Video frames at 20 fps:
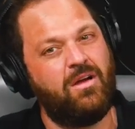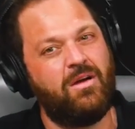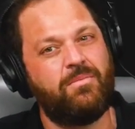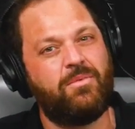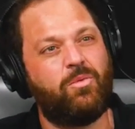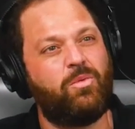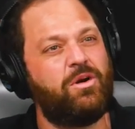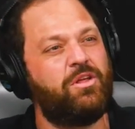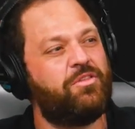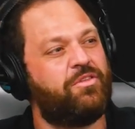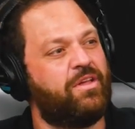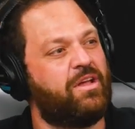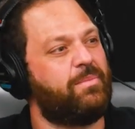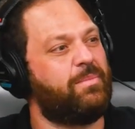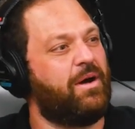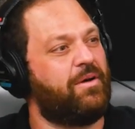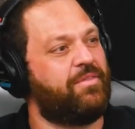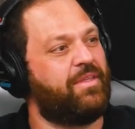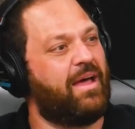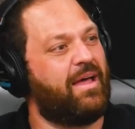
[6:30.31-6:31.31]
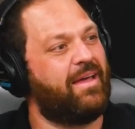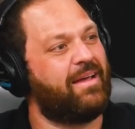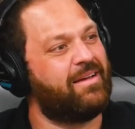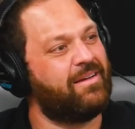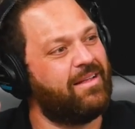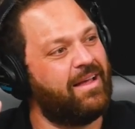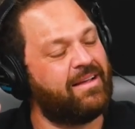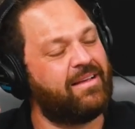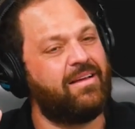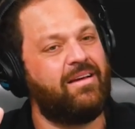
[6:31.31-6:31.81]
But what do you think about that? Like,
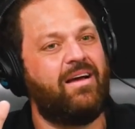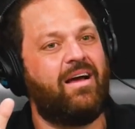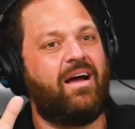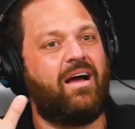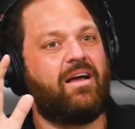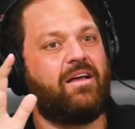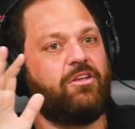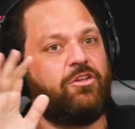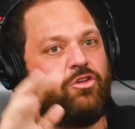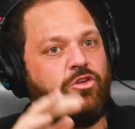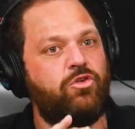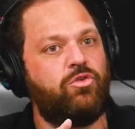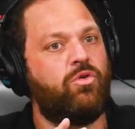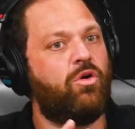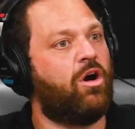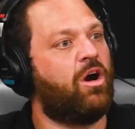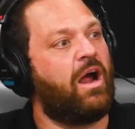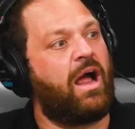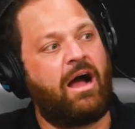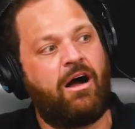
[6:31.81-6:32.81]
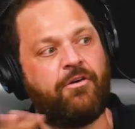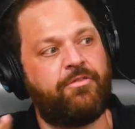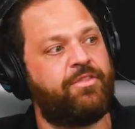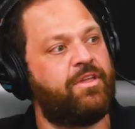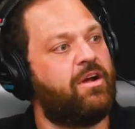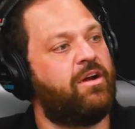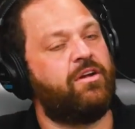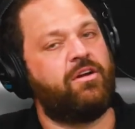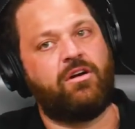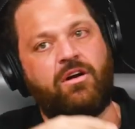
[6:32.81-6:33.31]
like you are out
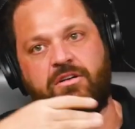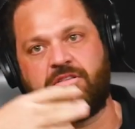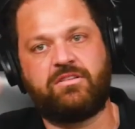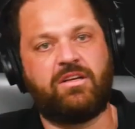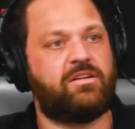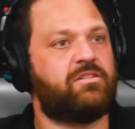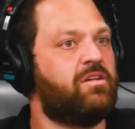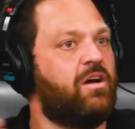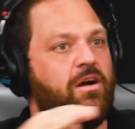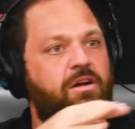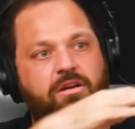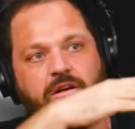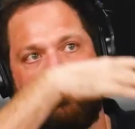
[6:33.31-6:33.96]
there, you're on TikTok, mm-hmm.